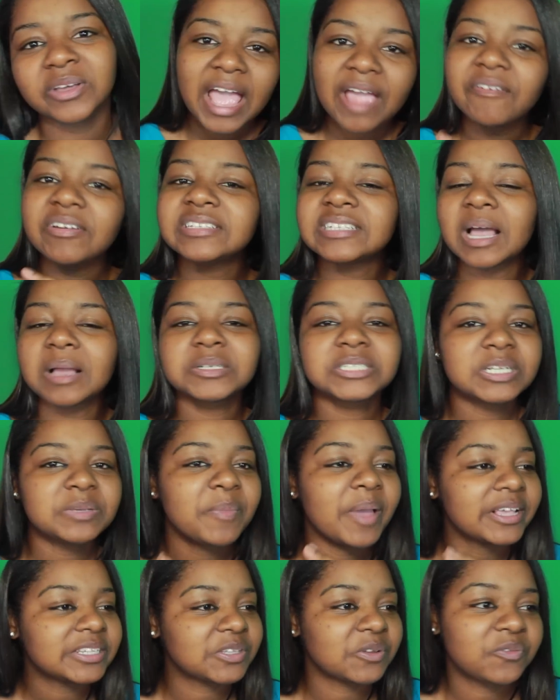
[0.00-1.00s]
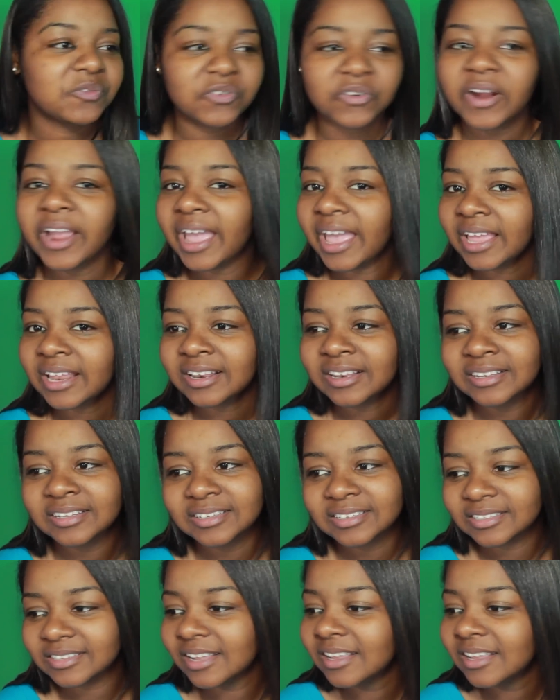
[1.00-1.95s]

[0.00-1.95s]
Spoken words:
Every time she makes a friend